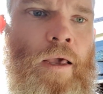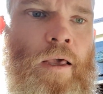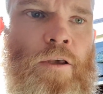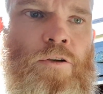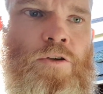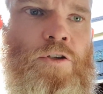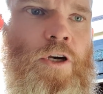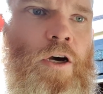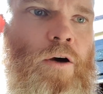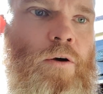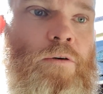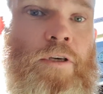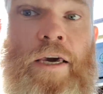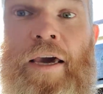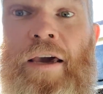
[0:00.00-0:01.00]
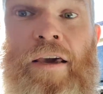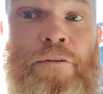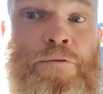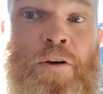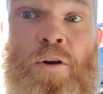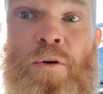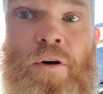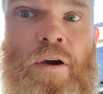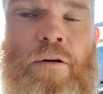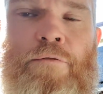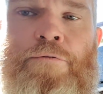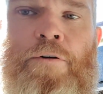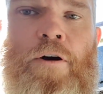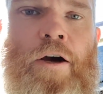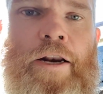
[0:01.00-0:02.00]
So yeah, if you're looking
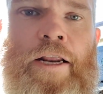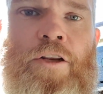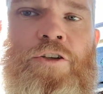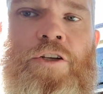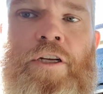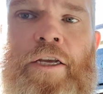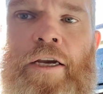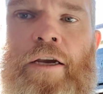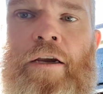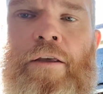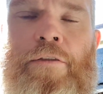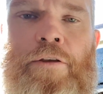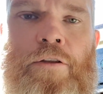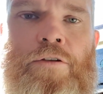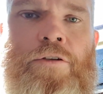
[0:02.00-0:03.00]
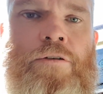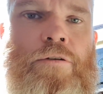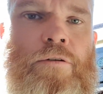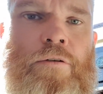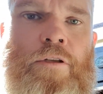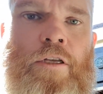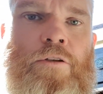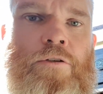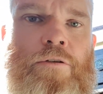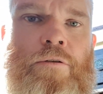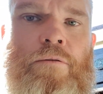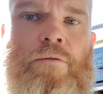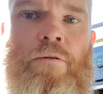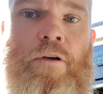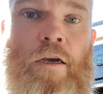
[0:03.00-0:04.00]
for an engineer that's
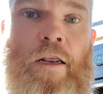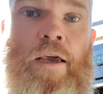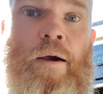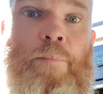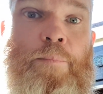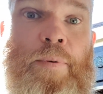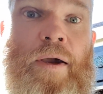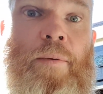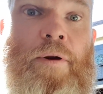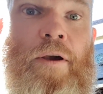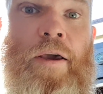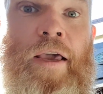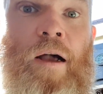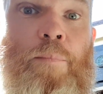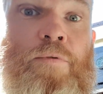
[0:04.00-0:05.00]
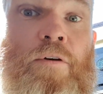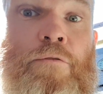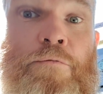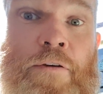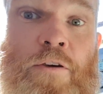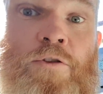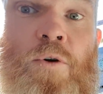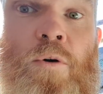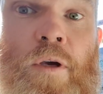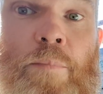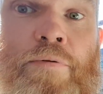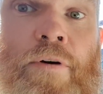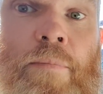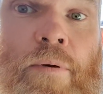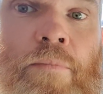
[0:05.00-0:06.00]
gonna be able to help you fix all your
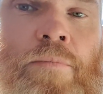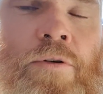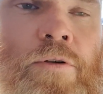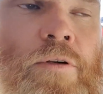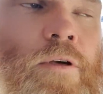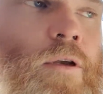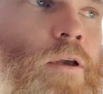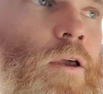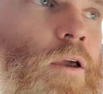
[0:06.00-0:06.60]
problems,